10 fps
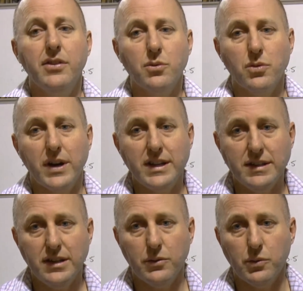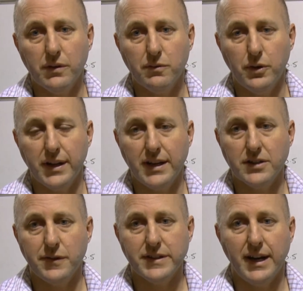The reason you'd want
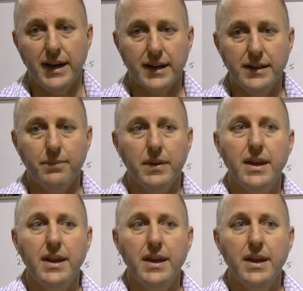40-inch for target